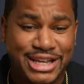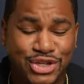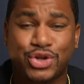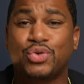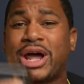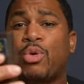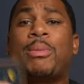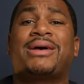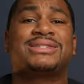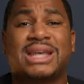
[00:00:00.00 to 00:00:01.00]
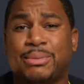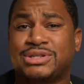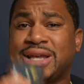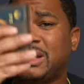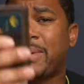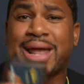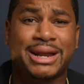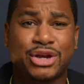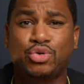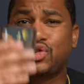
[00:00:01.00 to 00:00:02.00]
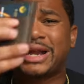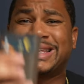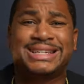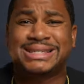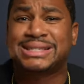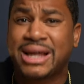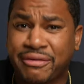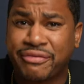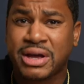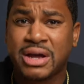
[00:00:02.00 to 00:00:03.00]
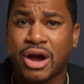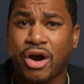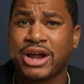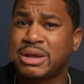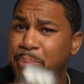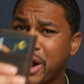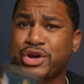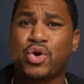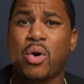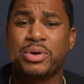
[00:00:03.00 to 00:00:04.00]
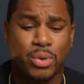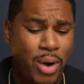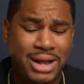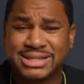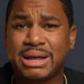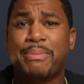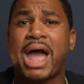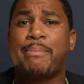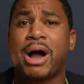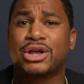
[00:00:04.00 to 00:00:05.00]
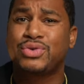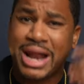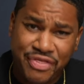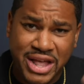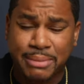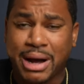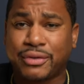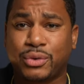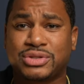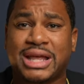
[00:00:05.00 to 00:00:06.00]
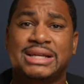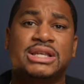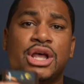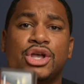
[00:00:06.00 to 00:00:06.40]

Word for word: So you don't got to worry about skimmers or anybody out there who's trying to get your stuff. All right, you're paranoid when the wallet's in your back pocket. You got to think about those things.